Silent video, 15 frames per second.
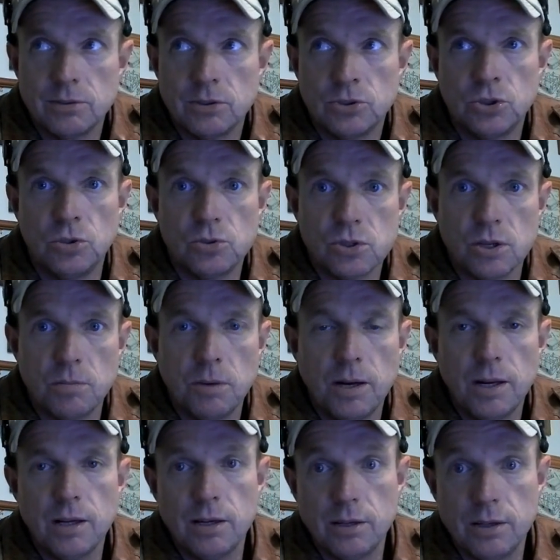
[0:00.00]
shoot
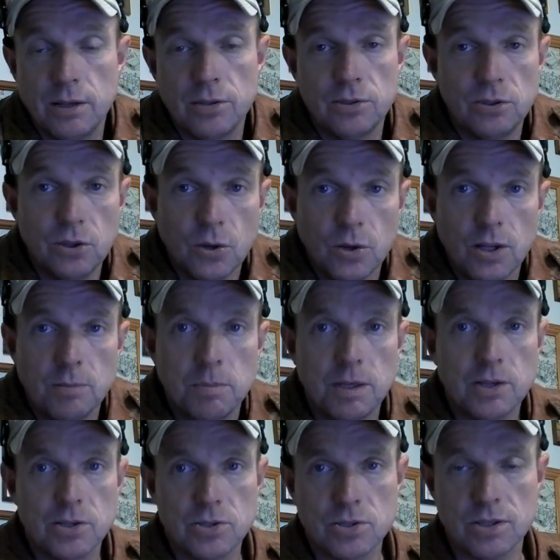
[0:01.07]
somebody in another unit
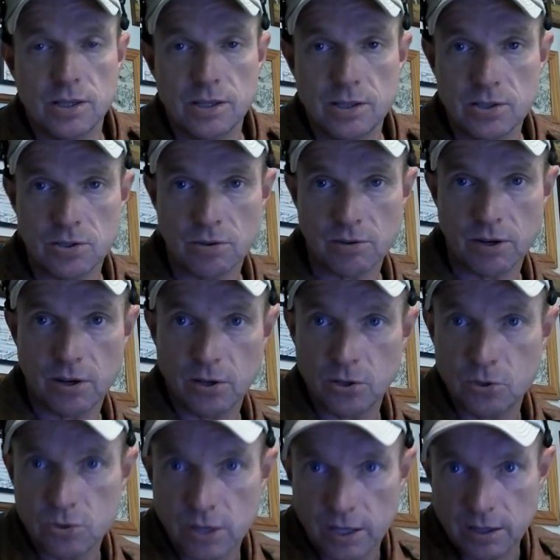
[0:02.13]
because they disagree on
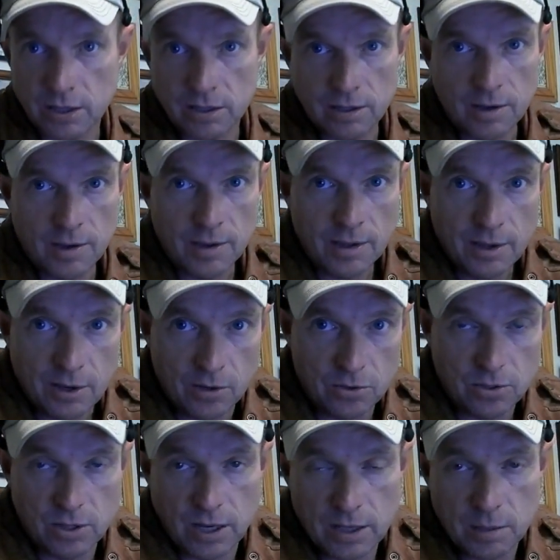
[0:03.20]
who's got
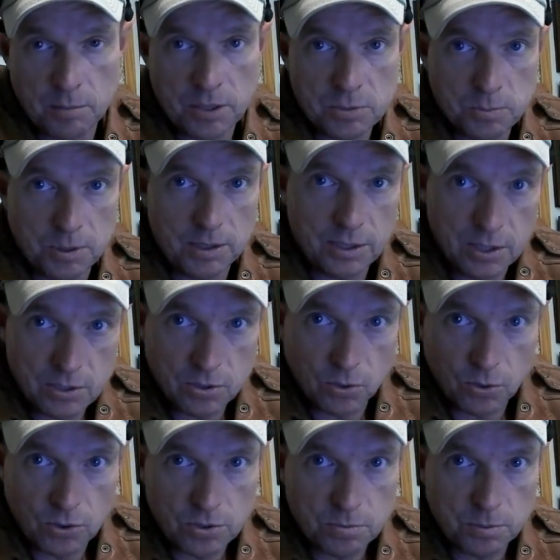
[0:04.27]
the best PT
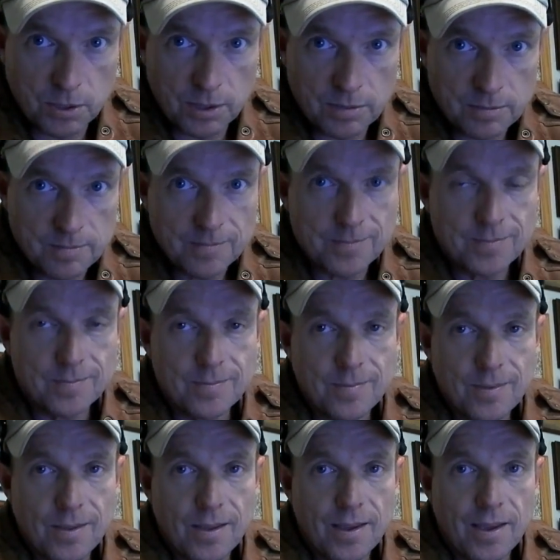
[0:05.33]
scores, but
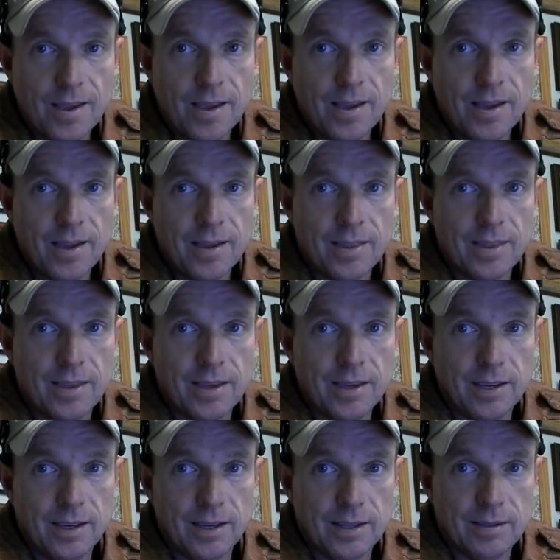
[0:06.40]

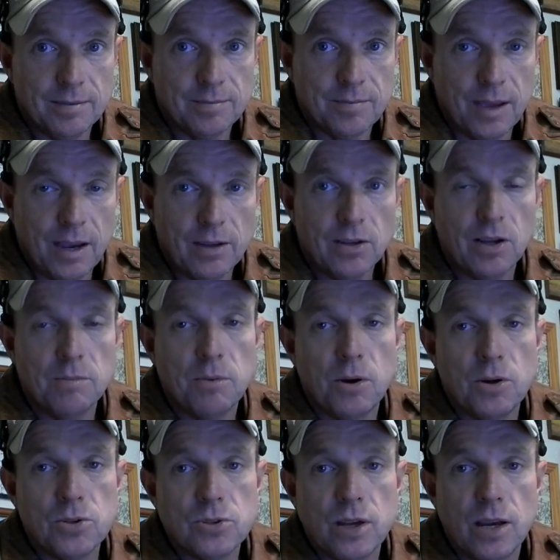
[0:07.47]
the outlaw
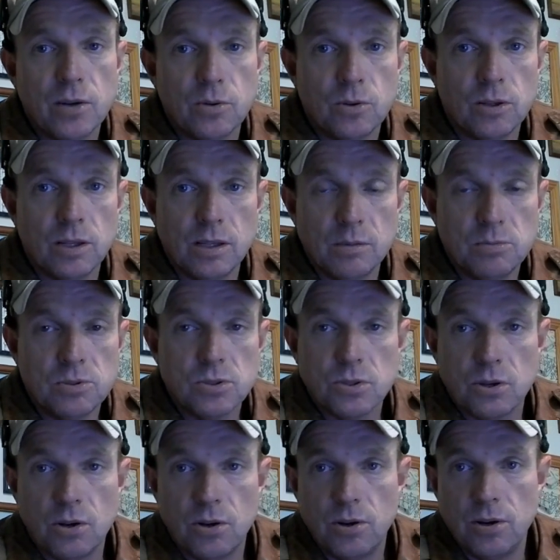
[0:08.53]
motorcycle clubs
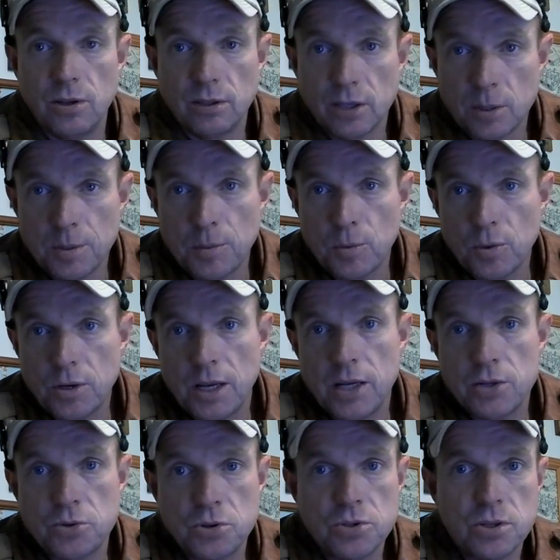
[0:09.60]
are a little bit more
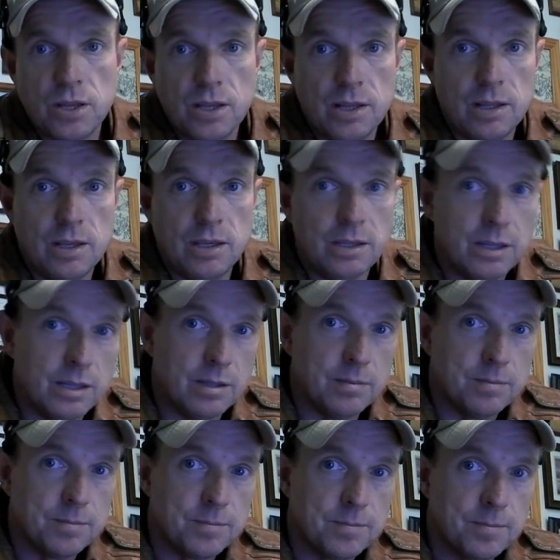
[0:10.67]
dangerous than
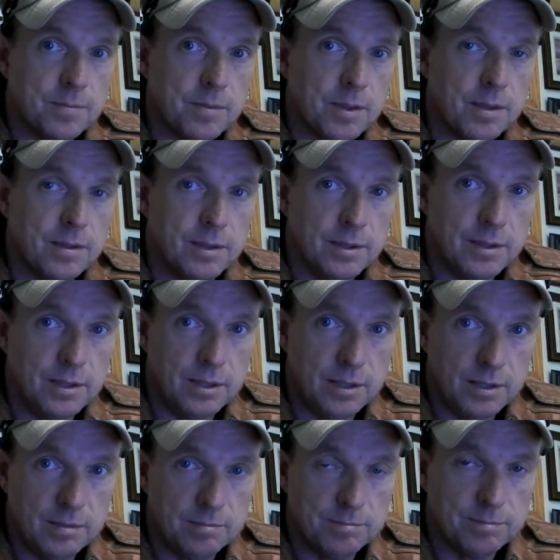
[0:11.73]
the